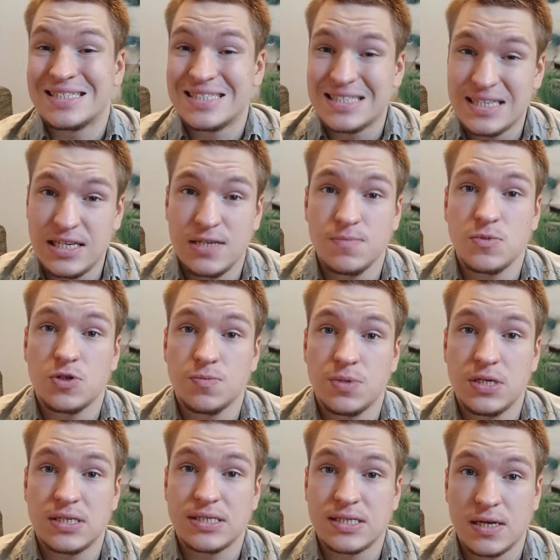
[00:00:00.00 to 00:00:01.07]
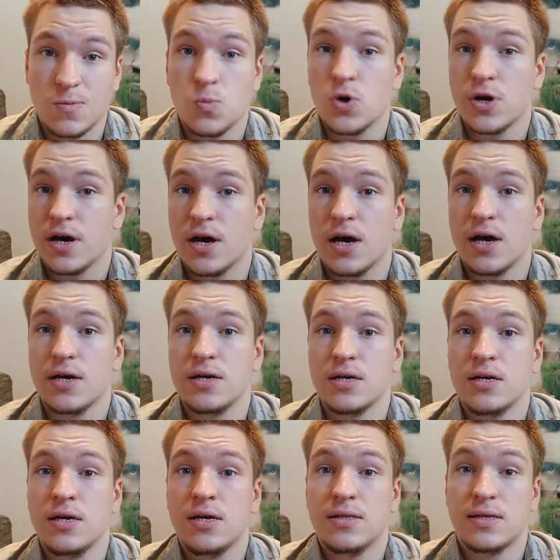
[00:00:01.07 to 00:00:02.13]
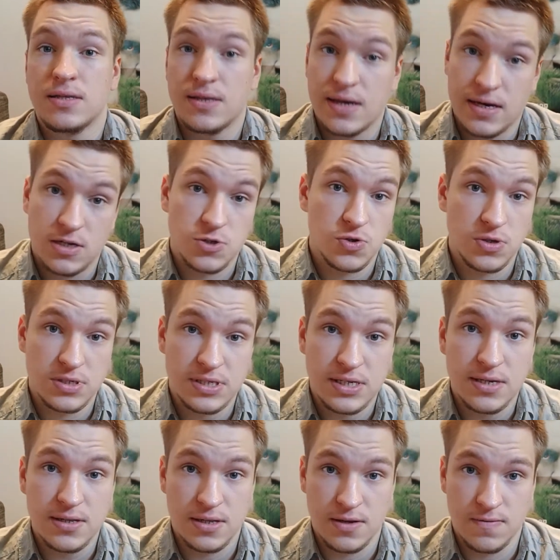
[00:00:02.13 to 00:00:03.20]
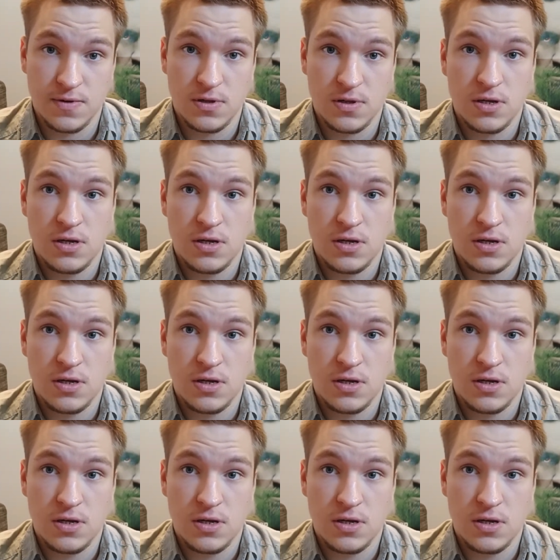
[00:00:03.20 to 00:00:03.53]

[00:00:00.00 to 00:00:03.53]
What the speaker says: seem to be somewhat higher than the actual skill level.